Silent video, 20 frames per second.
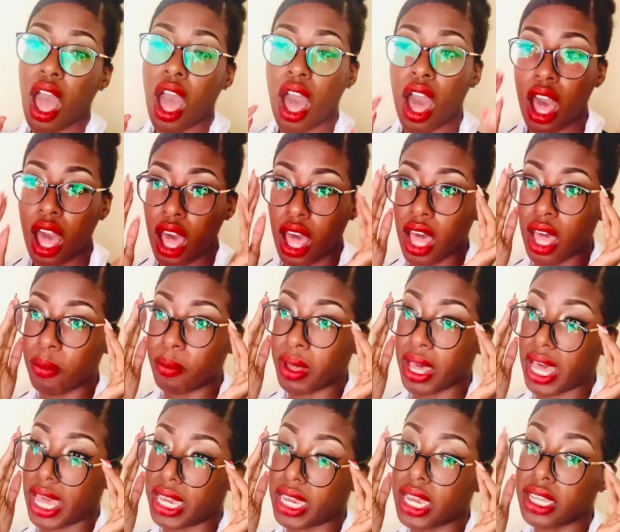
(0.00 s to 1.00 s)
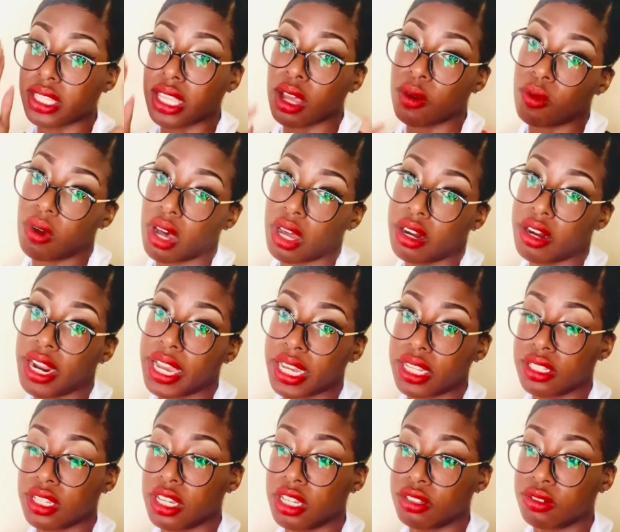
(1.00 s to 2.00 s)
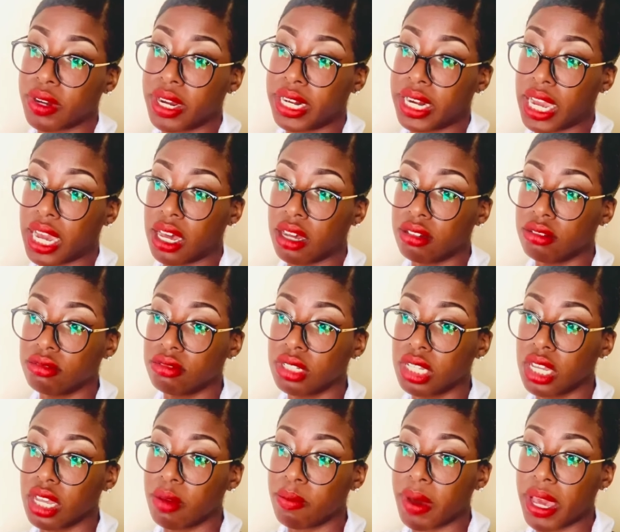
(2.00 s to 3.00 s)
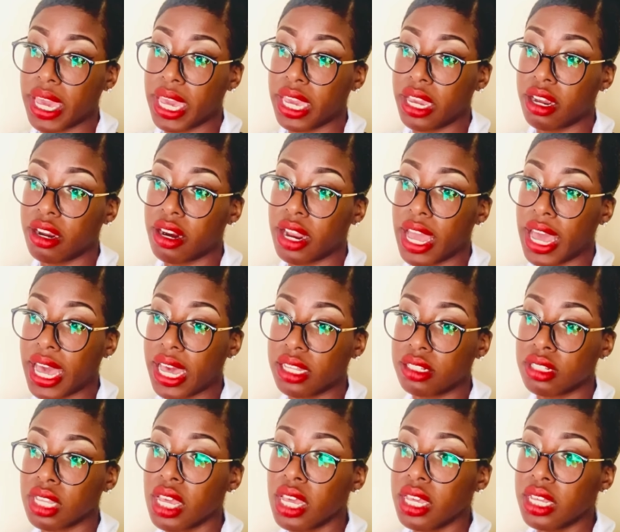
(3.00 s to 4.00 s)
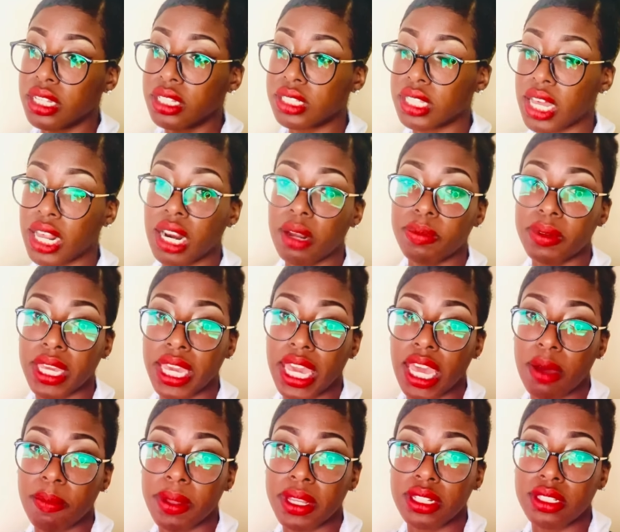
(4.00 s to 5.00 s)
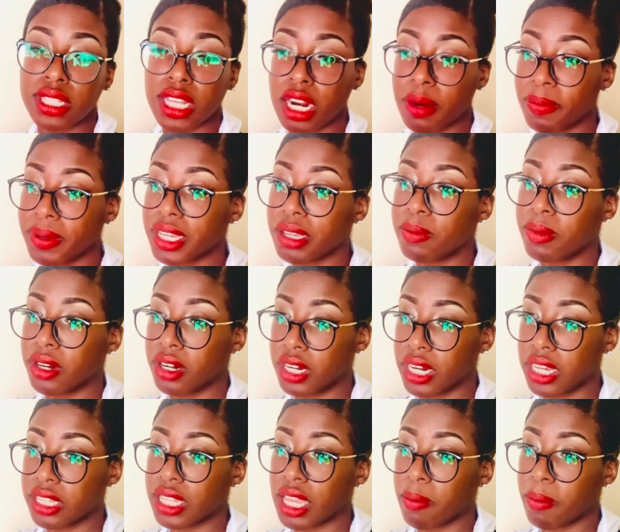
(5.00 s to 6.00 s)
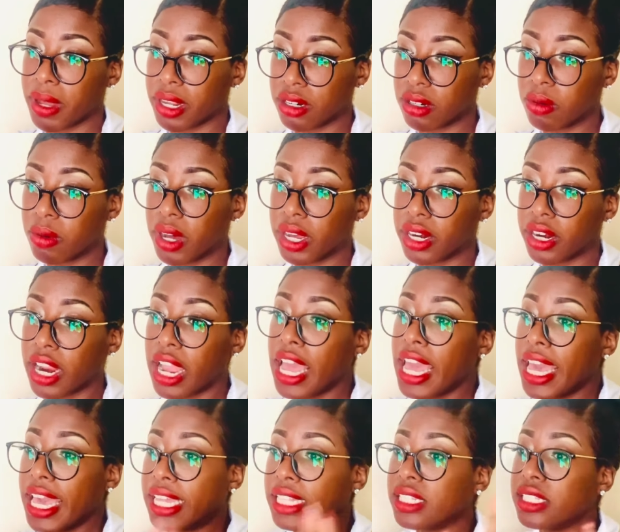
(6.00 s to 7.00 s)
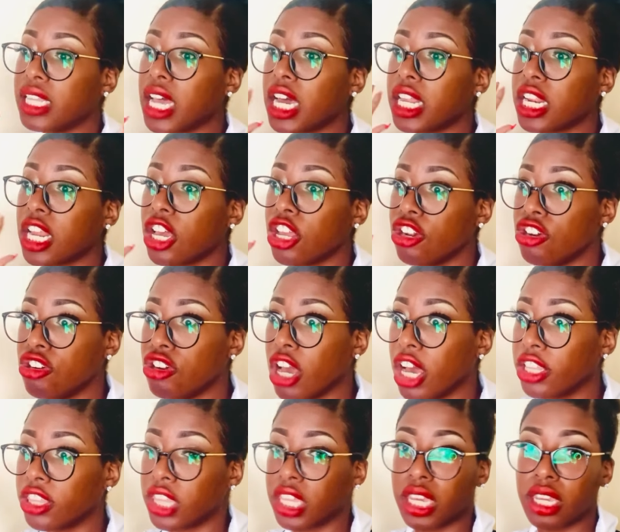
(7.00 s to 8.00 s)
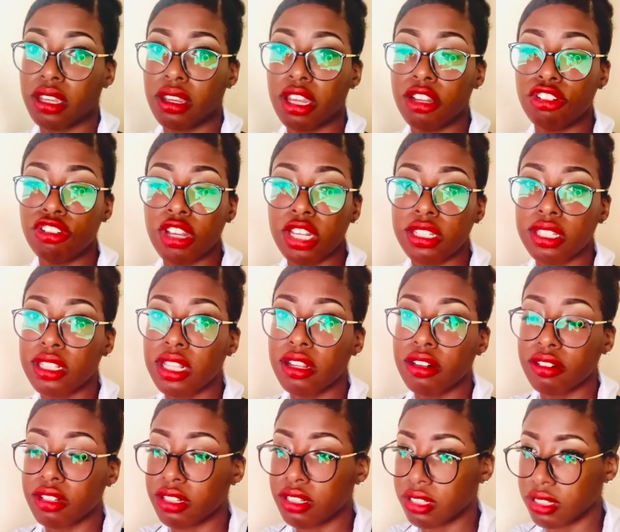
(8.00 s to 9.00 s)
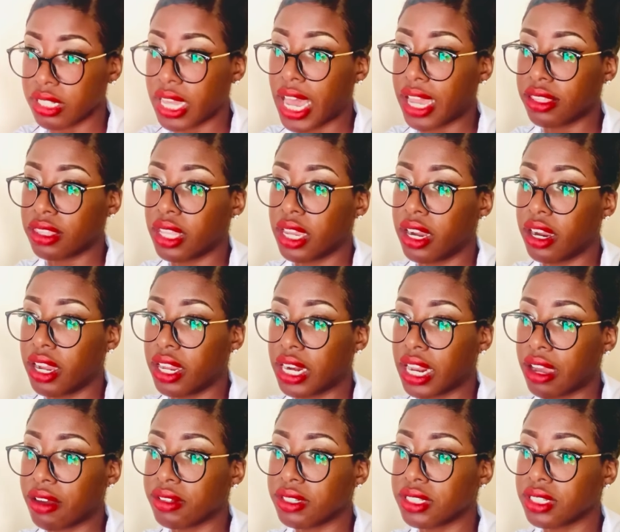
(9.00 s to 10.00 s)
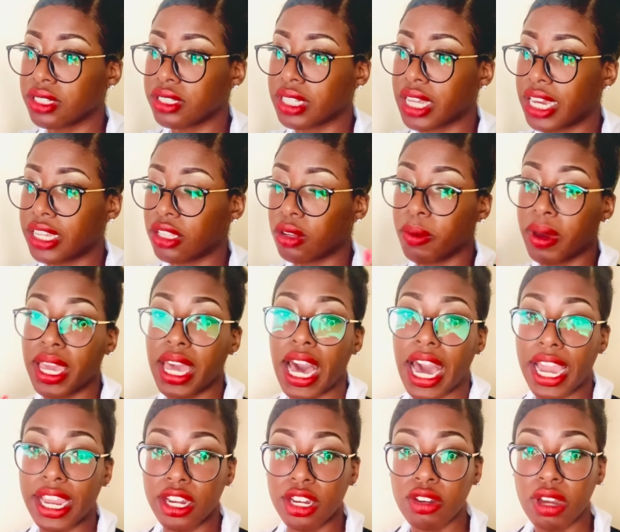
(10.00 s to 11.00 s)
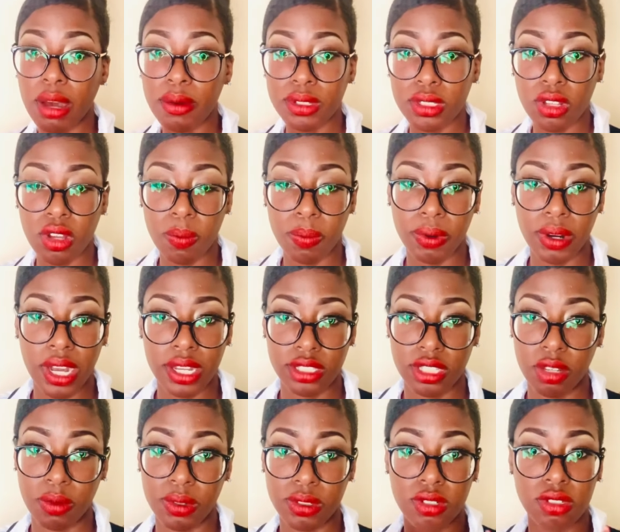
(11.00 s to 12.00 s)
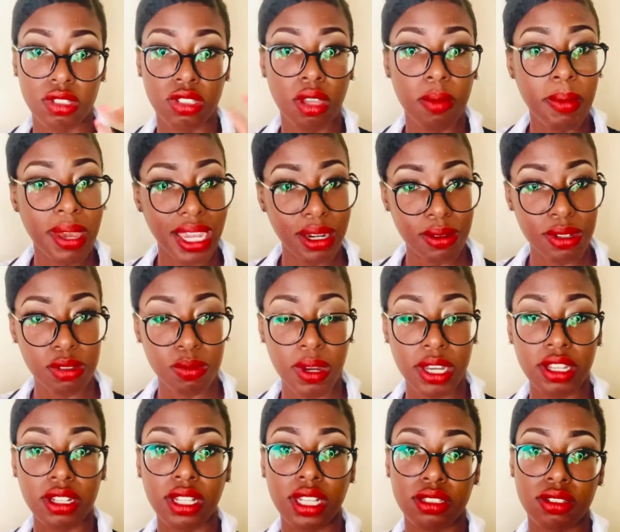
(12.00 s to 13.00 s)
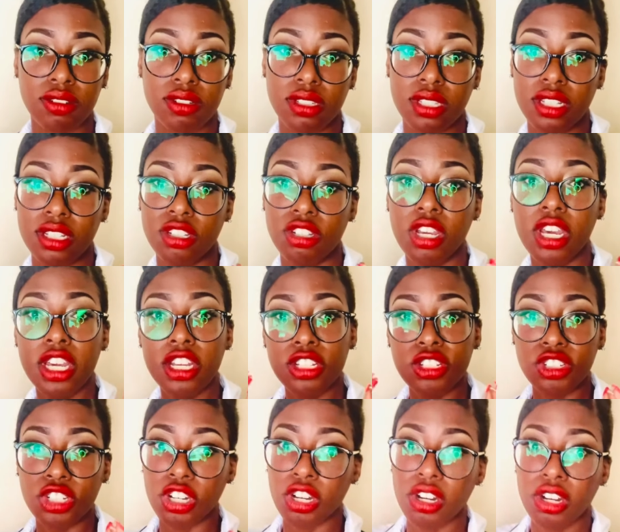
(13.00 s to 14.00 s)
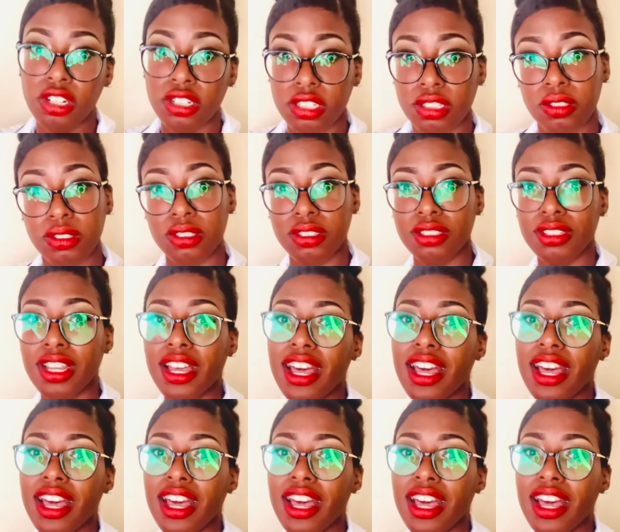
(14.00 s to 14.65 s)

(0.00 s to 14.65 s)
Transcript: I got that water. I can tell you this right now. My hair has set up camp and set up a community in that bottle of water. It's done nothing. It's just literally sat there. And I was just like, the way I knew I was low porosity, which is the main reason why you clicked on this channel,